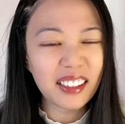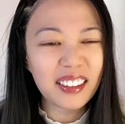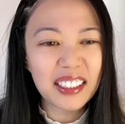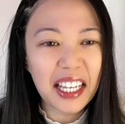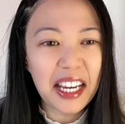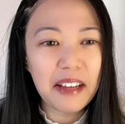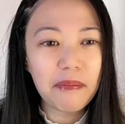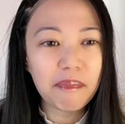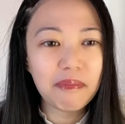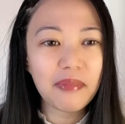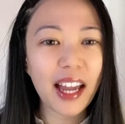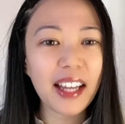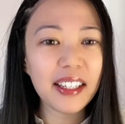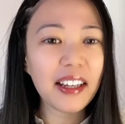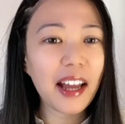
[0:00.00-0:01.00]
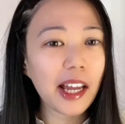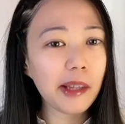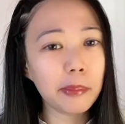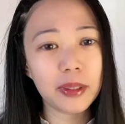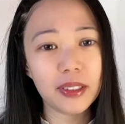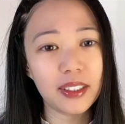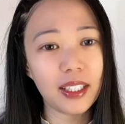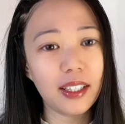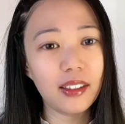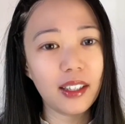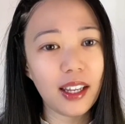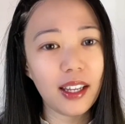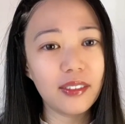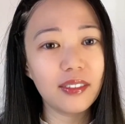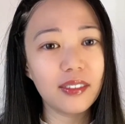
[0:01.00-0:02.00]
I'd say
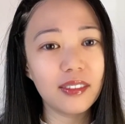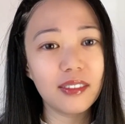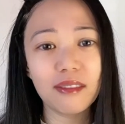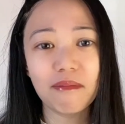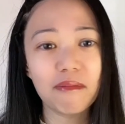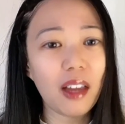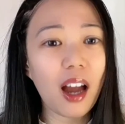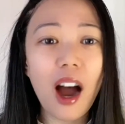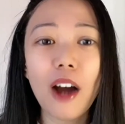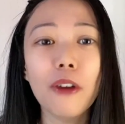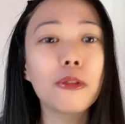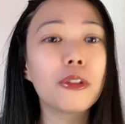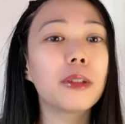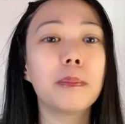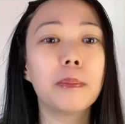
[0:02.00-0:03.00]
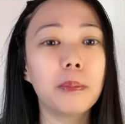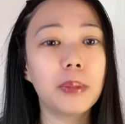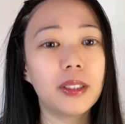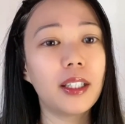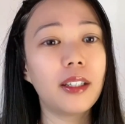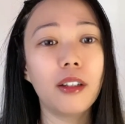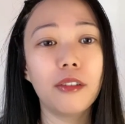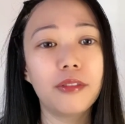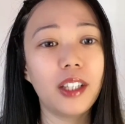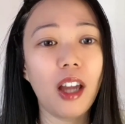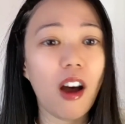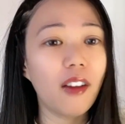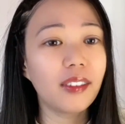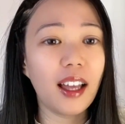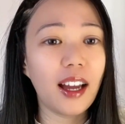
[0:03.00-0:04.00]
99% and 100% of
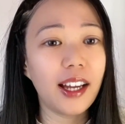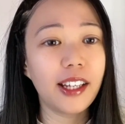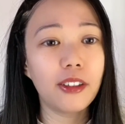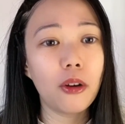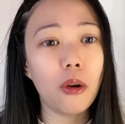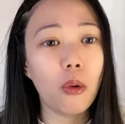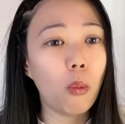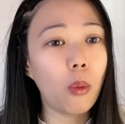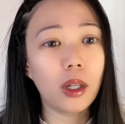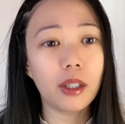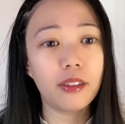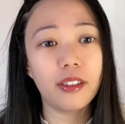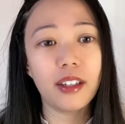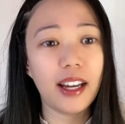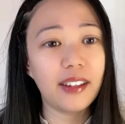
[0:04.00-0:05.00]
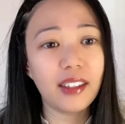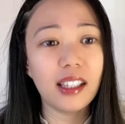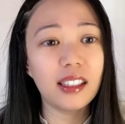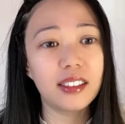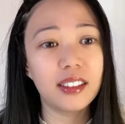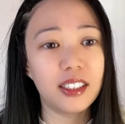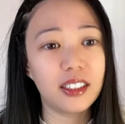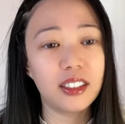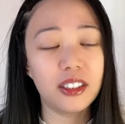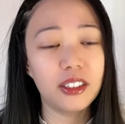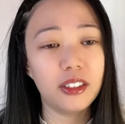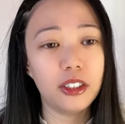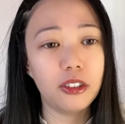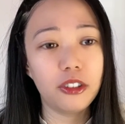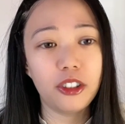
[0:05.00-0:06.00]
the online, whatever
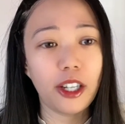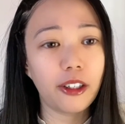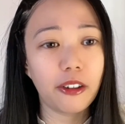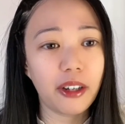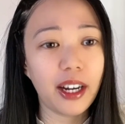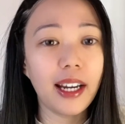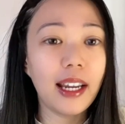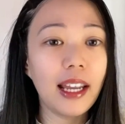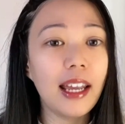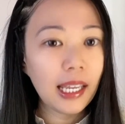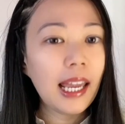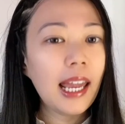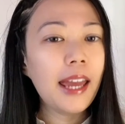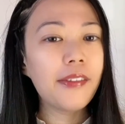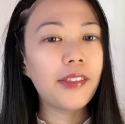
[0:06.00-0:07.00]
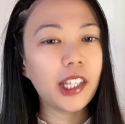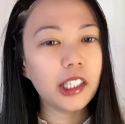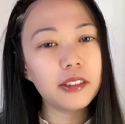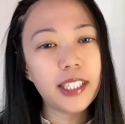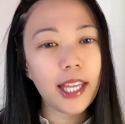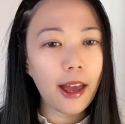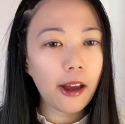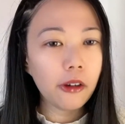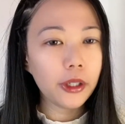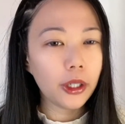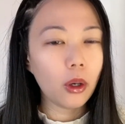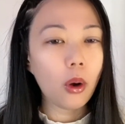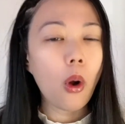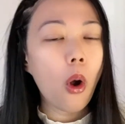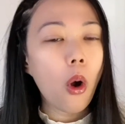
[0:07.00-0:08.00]
analysis you generate, they'll tell
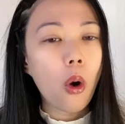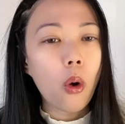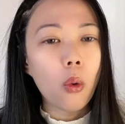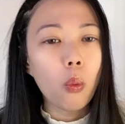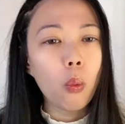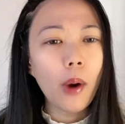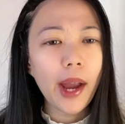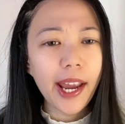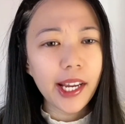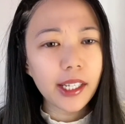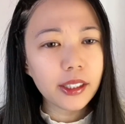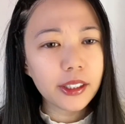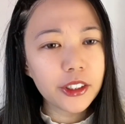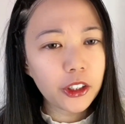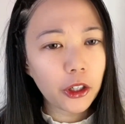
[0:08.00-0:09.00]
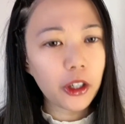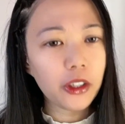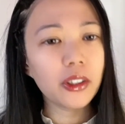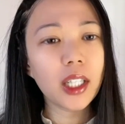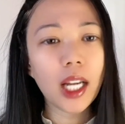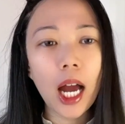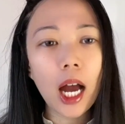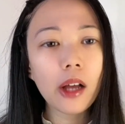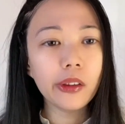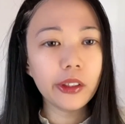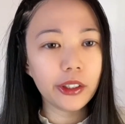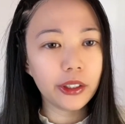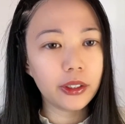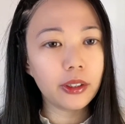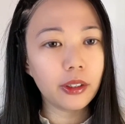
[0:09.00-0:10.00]
you wear certain
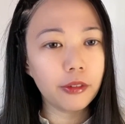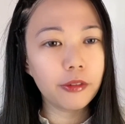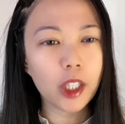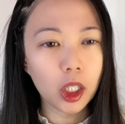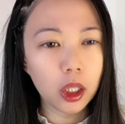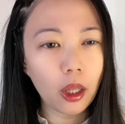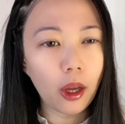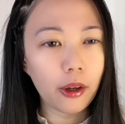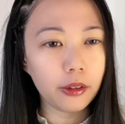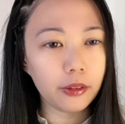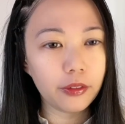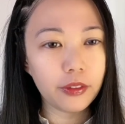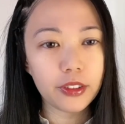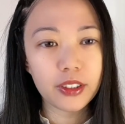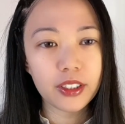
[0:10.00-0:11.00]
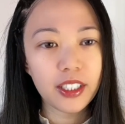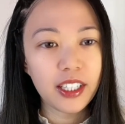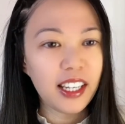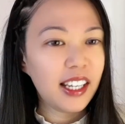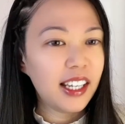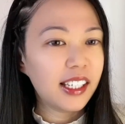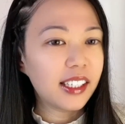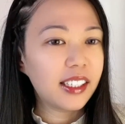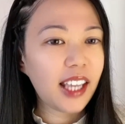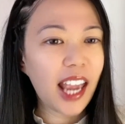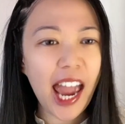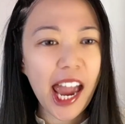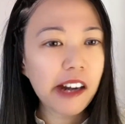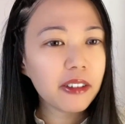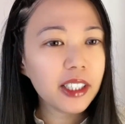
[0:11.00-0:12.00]
colors of clothes,
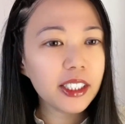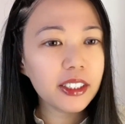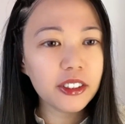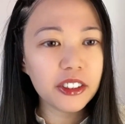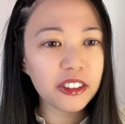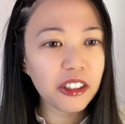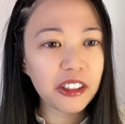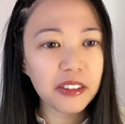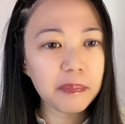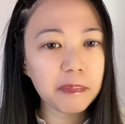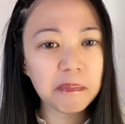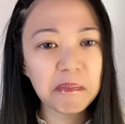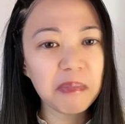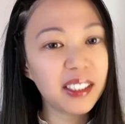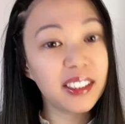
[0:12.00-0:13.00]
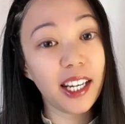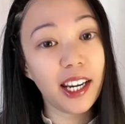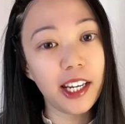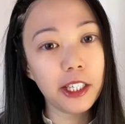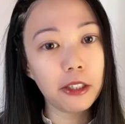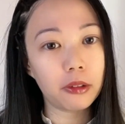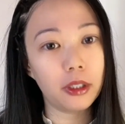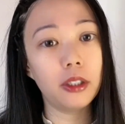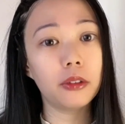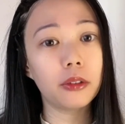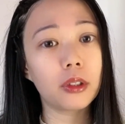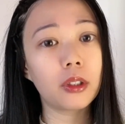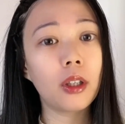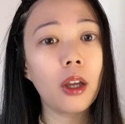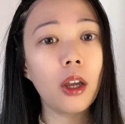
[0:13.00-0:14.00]
carry certain
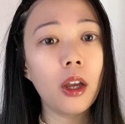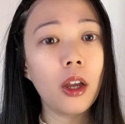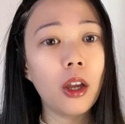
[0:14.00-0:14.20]
materials,